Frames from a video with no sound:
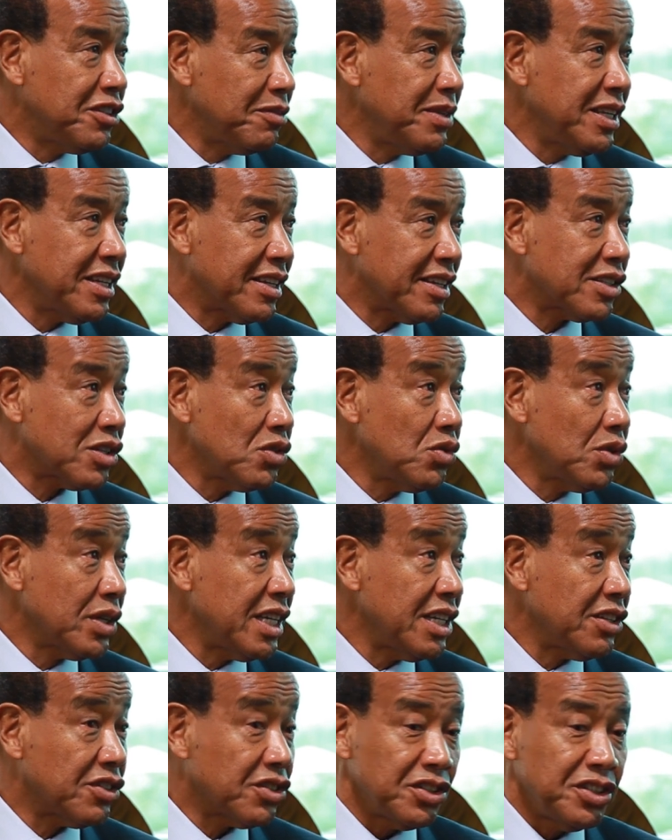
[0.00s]
Jamaica's
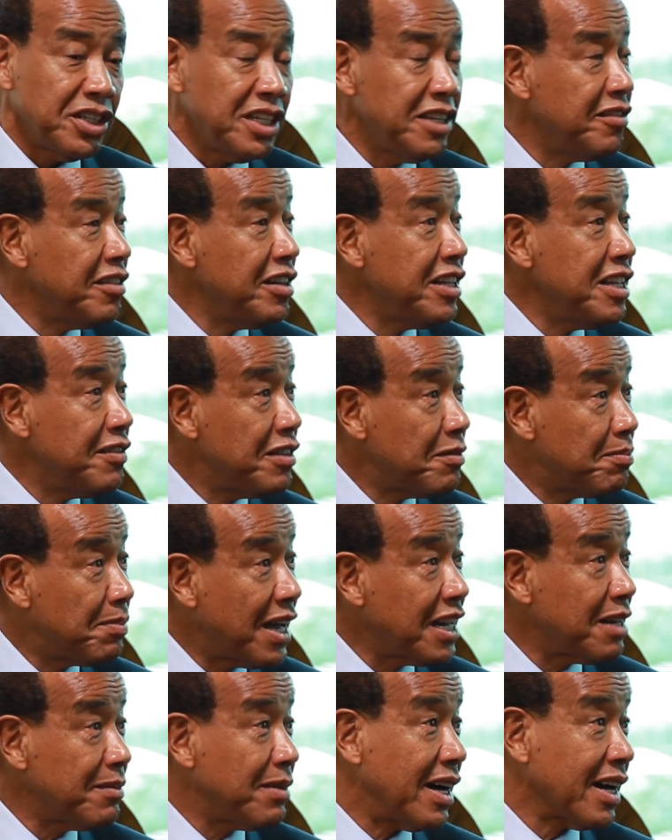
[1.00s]
location, you leave the
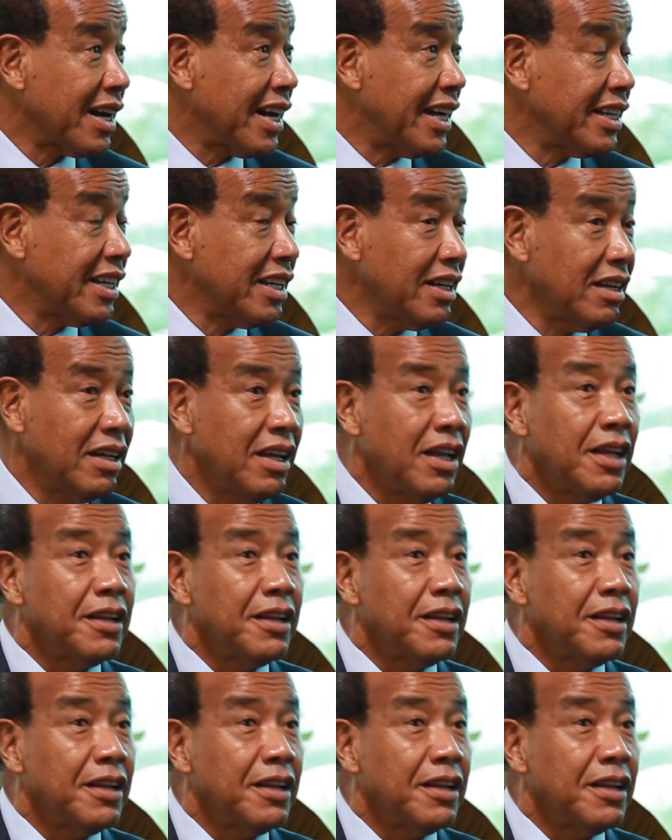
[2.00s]
Panama Canal,